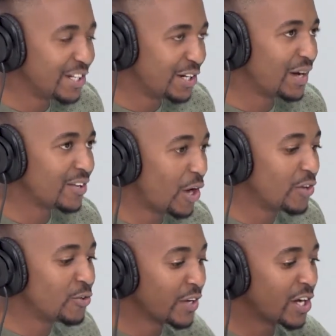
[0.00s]
Yeah, I
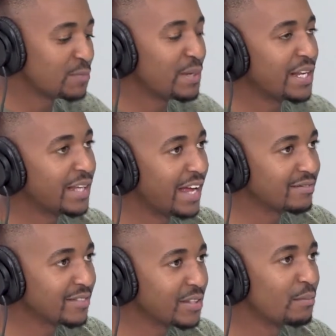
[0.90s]
didn't think I was being
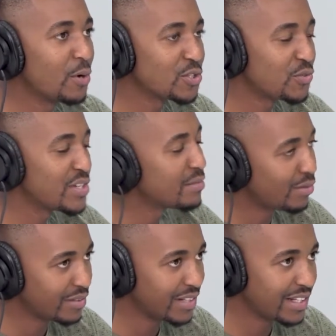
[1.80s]
the most
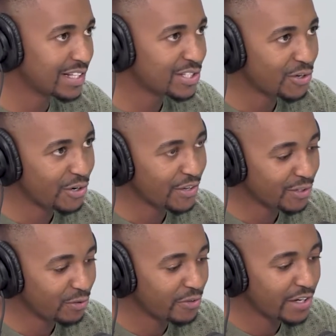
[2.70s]
reasonable in that scenario. I think
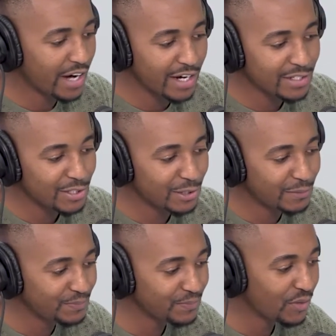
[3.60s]
they were very kind, so
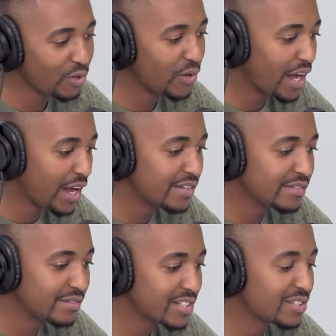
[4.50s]
you
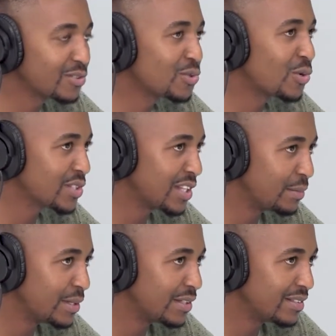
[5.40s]
can still talk to them,
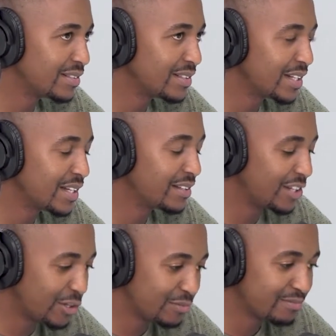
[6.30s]
and
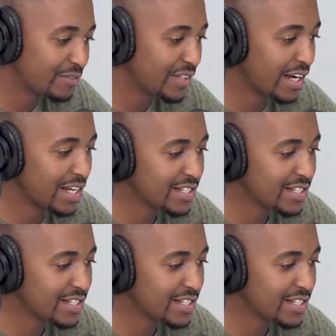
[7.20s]
if they're nice.